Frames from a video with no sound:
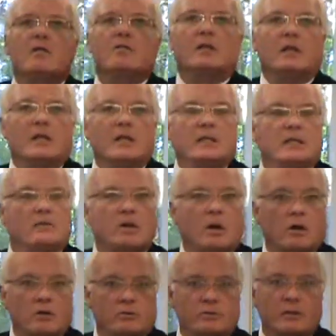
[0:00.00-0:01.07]
the length of the
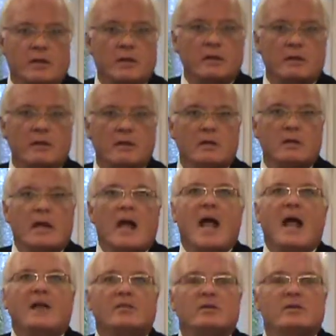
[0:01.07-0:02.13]
hosing,
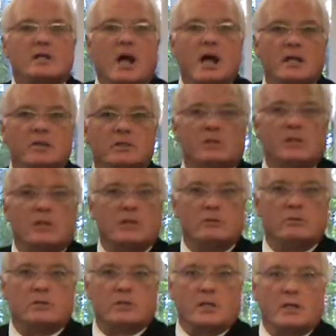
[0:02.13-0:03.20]
and the size of the
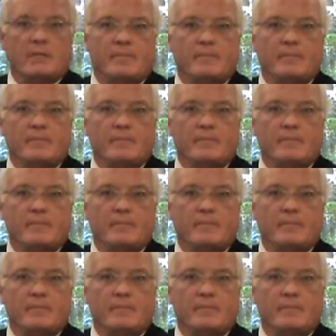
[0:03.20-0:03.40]
hosing.